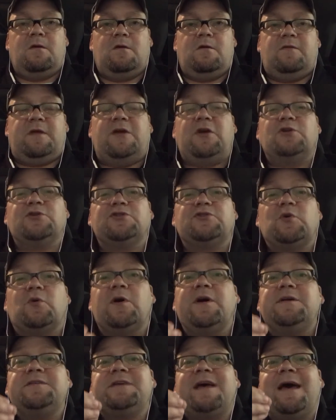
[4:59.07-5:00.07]
That your
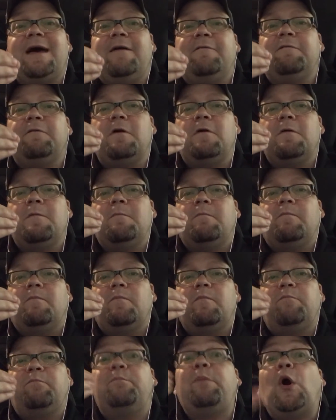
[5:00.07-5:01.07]
stories have
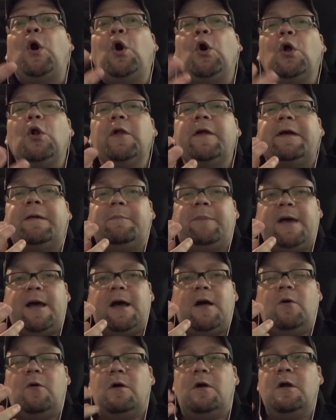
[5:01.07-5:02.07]
pulling
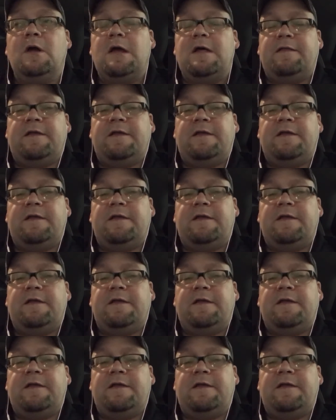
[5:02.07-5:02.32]
power,